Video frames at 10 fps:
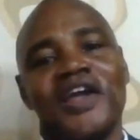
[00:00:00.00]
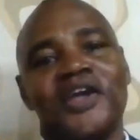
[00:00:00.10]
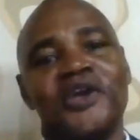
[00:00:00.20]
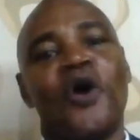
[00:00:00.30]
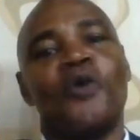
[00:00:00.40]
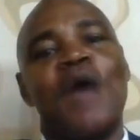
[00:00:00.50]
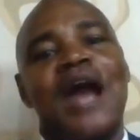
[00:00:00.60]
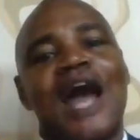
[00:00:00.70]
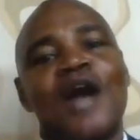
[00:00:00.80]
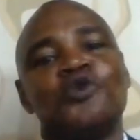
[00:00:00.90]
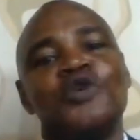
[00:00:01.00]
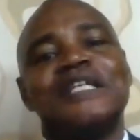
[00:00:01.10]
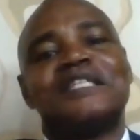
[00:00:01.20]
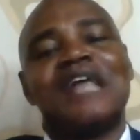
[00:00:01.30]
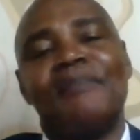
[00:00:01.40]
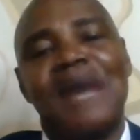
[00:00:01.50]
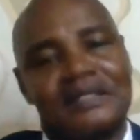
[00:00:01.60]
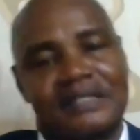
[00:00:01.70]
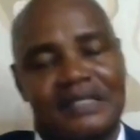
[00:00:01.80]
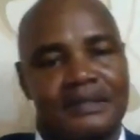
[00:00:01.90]
We are now doing
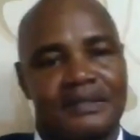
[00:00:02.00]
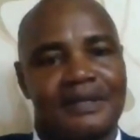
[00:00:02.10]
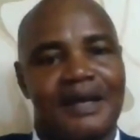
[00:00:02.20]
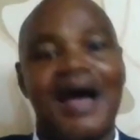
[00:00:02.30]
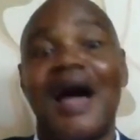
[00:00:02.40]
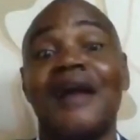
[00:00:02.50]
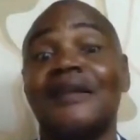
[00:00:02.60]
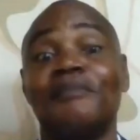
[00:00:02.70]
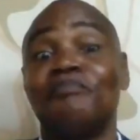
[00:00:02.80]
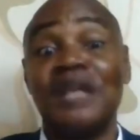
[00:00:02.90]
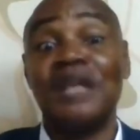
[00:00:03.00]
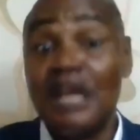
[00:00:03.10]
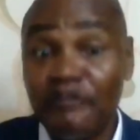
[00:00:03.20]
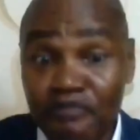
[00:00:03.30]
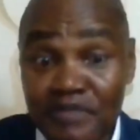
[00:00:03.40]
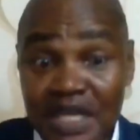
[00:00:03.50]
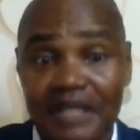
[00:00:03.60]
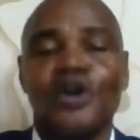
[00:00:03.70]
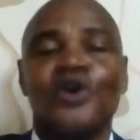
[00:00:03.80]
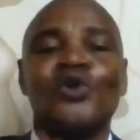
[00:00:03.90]
telemedicine. And believe me,
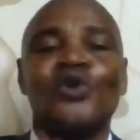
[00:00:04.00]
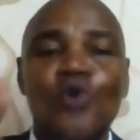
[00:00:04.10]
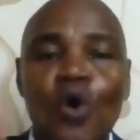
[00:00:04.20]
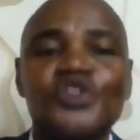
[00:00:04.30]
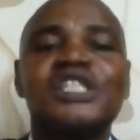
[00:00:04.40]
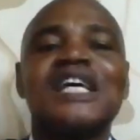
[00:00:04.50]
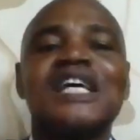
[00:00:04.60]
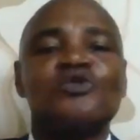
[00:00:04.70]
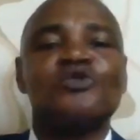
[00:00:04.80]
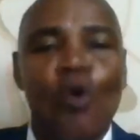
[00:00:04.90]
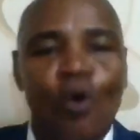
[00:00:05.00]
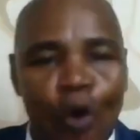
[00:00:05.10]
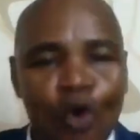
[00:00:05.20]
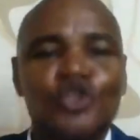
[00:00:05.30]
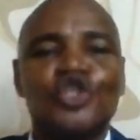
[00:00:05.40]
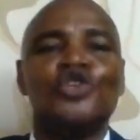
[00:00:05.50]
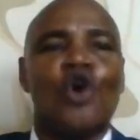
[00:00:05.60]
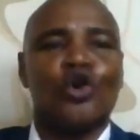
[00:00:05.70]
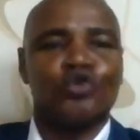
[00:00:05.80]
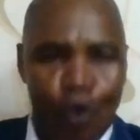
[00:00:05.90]
those things will
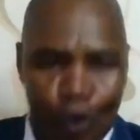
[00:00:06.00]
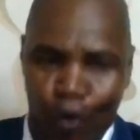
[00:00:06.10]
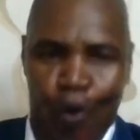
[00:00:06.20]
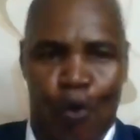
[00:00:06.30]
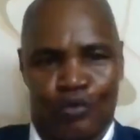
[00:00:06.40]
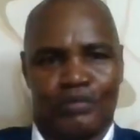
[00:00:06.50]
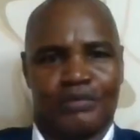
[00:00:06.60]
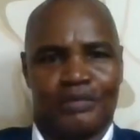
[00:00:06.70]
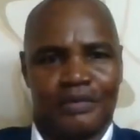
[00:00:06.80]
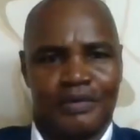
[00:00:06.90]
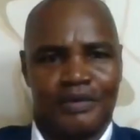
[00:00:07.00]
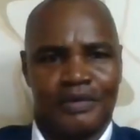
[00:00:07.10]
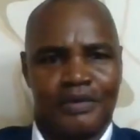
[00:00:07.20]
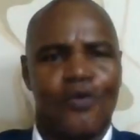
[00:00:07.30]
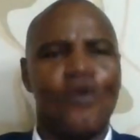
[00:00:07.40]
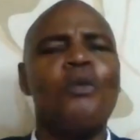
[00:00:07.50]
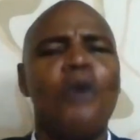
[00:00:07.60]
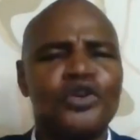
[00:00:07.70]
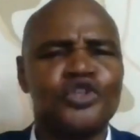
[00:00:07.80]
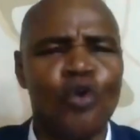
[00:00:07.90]
continue to grow. Who
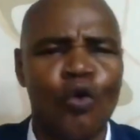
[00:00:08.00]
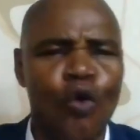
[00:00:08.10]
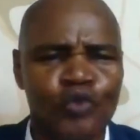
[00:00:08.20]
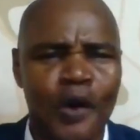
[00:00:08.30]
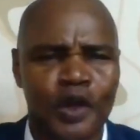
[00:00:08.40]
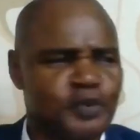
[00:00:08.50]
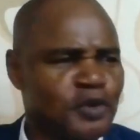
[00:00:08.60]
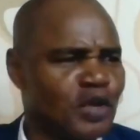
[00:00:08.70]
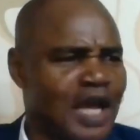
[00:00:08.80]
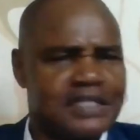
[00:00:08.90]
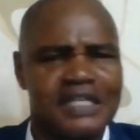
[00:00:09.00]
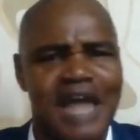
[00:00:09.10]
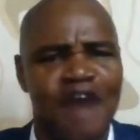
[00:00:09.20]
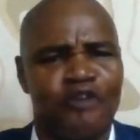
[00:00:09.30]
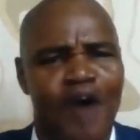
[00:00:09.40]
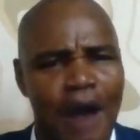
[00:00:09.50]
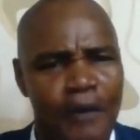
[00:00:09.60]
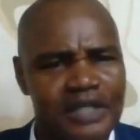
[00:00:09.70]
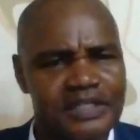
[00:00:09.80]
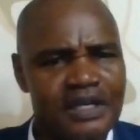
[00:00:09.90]
wants to go to a hospital and sit down for
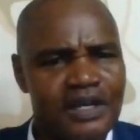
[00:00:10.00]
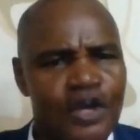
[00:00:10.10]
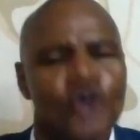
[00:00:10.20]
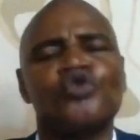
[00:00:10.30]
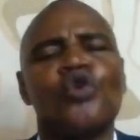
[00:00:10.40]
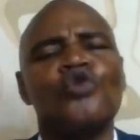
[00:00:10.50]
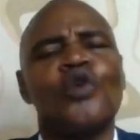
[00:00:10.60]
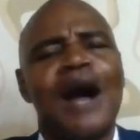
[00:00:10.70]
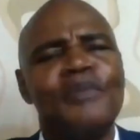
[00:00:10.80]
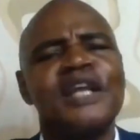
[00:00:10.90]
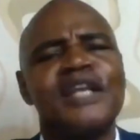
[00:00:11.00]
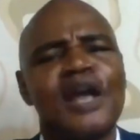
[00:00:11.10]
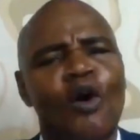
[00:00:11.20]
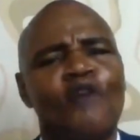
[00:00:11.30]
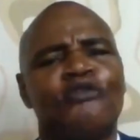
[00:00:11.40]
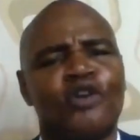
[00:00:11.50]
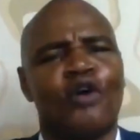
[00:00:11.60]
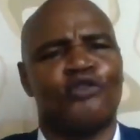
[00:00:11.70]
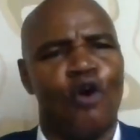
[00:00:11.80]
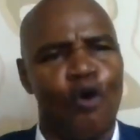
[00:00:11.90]
hours? So you can be in the comfort
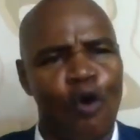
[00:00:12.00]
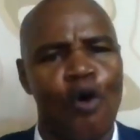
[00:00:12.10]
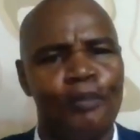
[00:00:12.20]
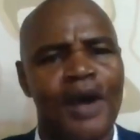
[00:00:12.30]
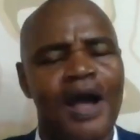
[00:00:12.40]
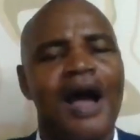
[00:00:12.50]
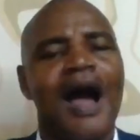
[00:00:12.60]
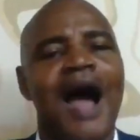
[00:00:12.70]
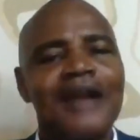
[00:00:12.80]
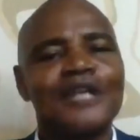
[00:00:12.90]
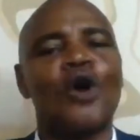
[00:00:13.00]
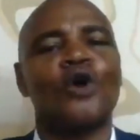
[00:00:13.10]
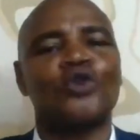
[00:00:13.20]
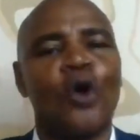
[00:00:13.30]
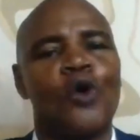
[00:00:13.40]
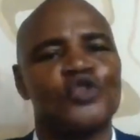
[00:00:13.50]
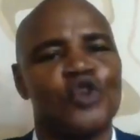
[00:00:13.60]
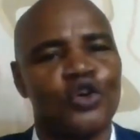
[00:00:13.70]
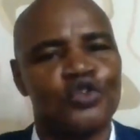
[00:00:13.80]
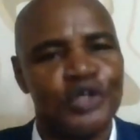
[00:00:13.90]
of your home and the doctor
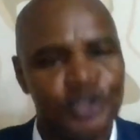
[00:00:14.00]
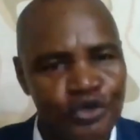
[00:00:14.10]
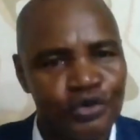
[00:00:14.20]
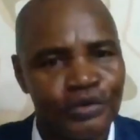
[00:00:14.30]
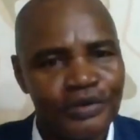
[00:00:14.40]
consults with you,